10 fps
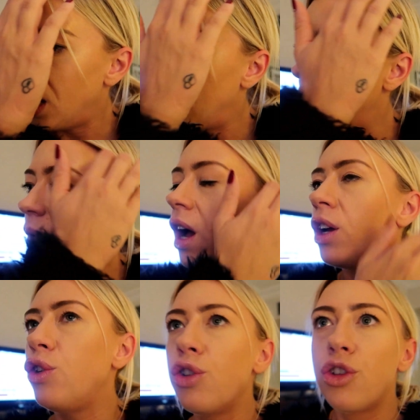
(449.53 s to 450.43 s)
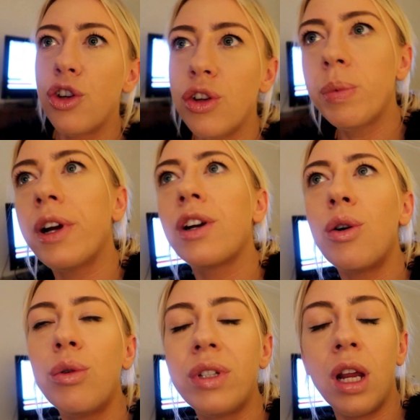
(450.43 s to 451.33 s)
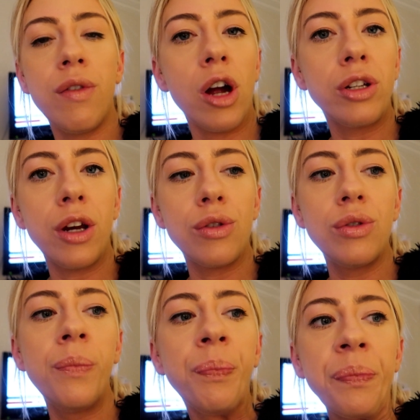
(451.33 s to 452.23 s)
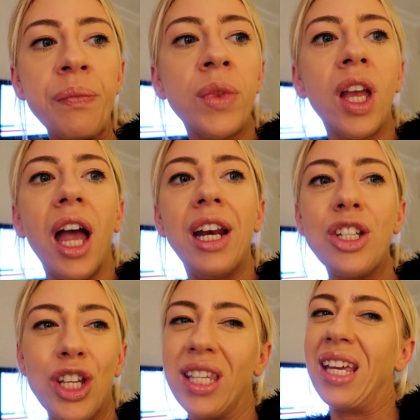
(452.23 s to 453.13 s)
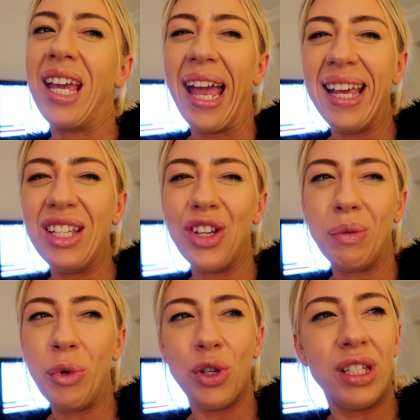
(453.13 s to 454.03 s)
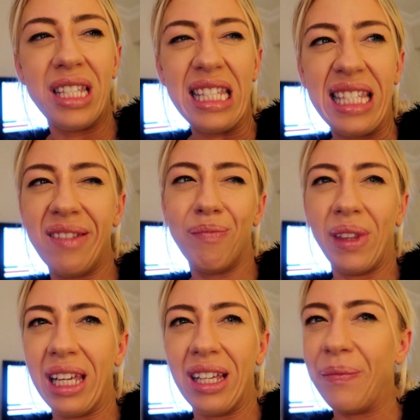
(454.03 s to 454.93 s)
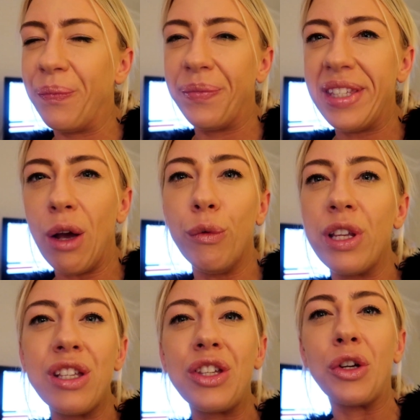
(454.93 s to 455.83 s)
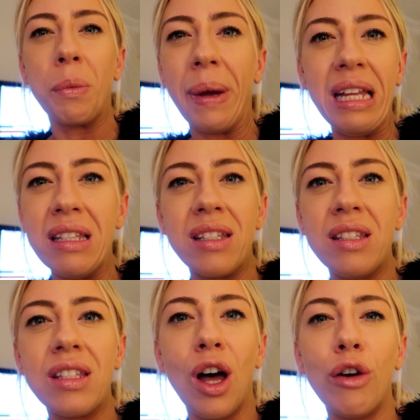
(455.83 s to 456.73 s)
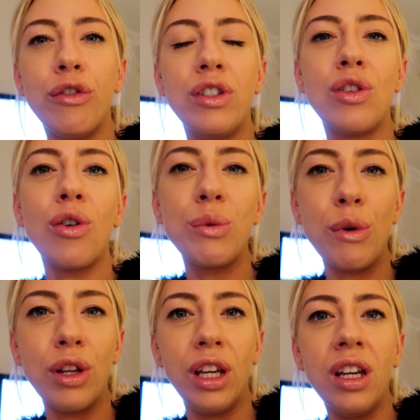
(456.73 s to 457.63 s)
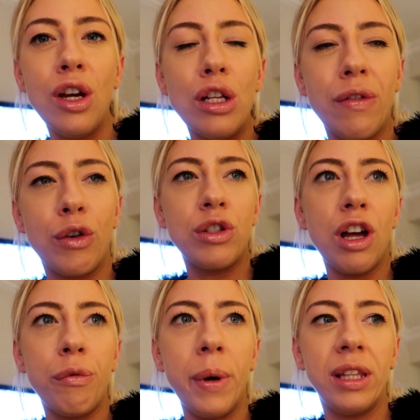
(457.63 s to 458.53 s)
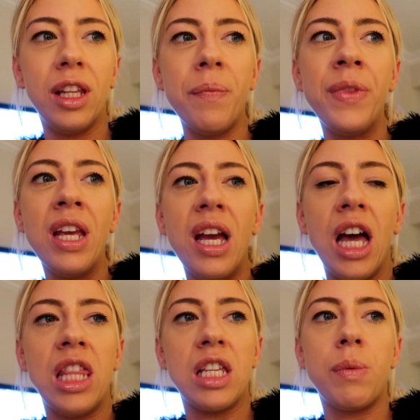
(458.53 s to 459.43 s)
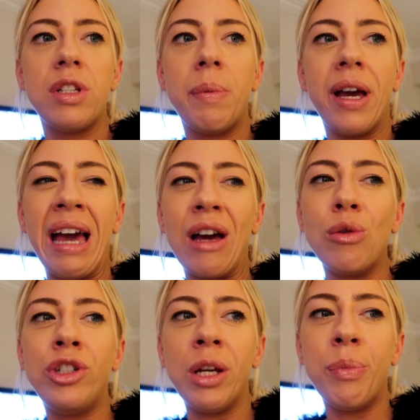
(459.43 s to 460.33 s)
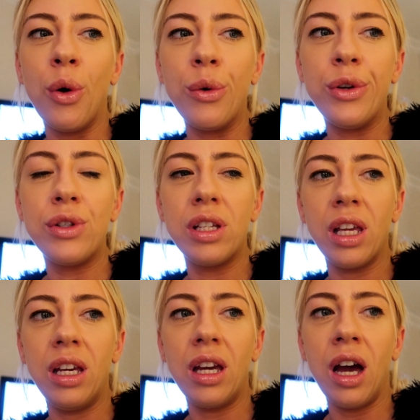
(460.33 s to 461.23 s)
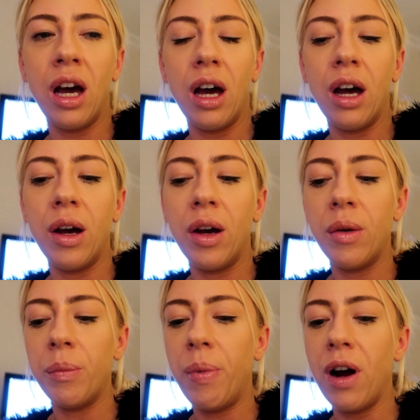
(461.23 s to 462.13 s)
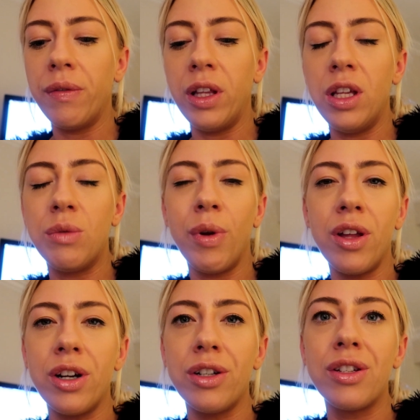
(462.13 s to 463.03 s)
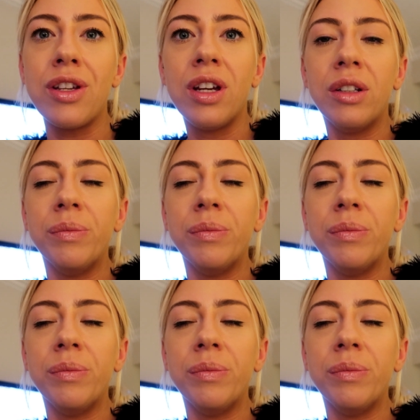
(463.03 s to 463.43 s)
A YouTuber called Graveyard Girl, and it's just like he just pure like delves into their minds and stuff and talks about really difficult stuff with them. And this one's about a guy called Jake Paul who's like part of like these brothers.